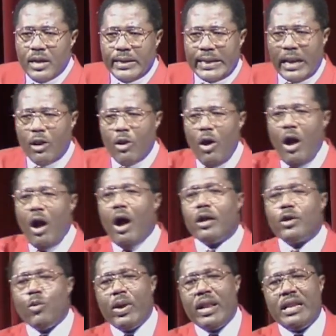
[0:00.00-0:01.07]
The
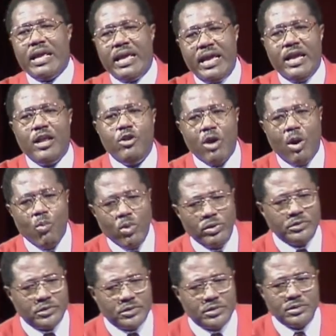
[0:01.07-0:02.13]
Lord will heal your
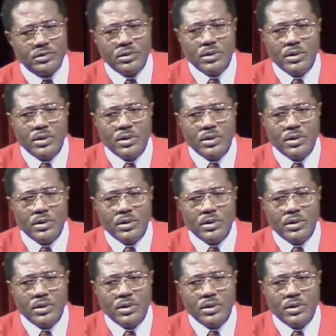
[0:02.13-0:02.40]
wounds